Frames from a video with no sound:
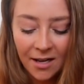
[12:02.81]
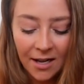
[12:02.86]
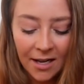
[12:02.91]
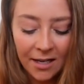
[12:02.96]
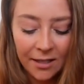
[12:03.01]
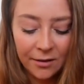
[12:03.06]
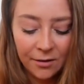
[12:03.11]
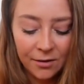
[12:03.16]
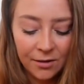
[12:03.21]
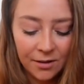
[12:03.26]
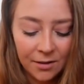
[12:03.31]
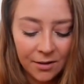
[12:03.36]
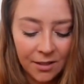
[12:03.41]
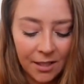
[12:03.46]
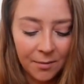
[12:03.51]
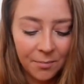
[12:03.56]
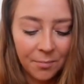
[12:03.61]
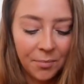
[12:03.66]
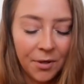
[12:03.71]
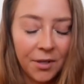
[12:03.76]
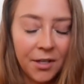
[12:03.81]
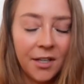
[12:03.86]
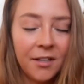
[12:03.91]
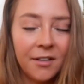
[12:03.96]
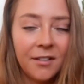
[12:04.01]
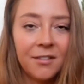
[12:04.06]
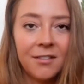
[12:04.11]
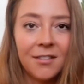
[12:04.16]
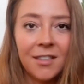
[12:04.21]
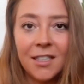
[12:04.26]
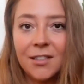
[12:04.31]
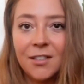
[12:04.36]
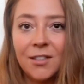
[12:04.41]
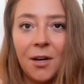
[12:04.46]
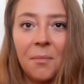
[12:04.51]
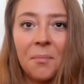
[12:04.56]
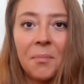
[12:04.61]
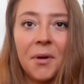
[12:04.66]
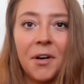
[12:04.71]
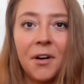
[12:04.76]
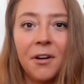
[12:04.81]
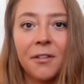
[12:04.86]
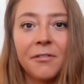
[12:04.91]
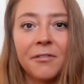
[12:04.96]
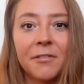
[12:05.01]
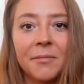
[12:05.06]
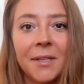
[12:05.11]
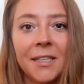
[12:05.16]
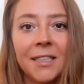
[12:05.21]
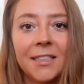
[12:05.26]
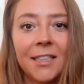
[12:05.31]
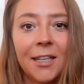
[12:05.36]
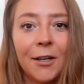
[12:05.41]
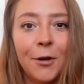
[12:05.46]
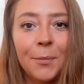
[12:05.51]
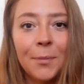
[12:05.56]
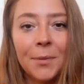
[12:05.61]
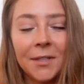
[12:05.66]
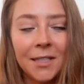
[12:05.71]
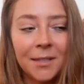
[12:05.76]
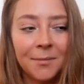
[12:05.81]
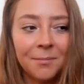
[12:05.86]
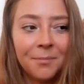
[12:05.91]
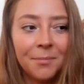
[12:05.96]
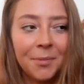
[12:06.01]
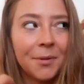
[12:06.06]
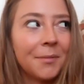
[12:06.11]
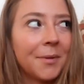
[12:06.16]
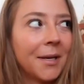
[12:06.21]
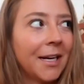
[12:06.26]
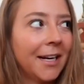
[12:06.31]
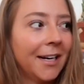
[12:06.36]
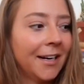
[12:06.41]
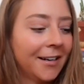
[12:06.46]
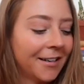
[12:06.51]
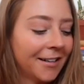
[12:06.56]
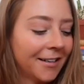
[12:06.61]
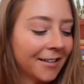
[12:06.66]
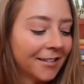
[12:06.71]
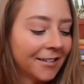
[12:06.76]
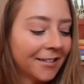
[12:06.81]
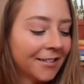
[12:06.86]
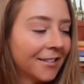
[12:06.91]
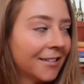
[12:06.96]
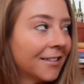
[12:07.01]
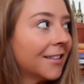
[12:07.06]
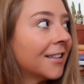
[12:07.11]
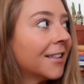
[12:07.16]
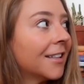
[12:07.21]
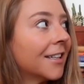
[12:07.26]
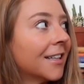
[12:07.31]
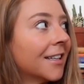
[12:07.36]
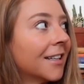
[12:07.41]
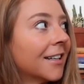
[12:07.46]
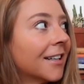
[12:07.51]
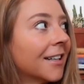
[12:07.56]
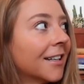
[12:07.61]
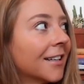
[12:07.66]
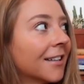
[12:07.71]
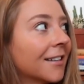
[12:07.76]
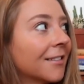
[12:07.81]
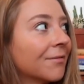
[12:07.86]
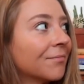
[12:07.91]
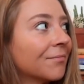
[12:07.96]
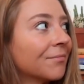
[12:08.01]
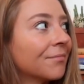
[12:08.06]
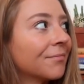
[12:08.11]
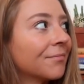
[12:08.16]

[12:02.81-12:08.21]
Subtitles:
I used to like dump it all over my scalp and then put my hair in a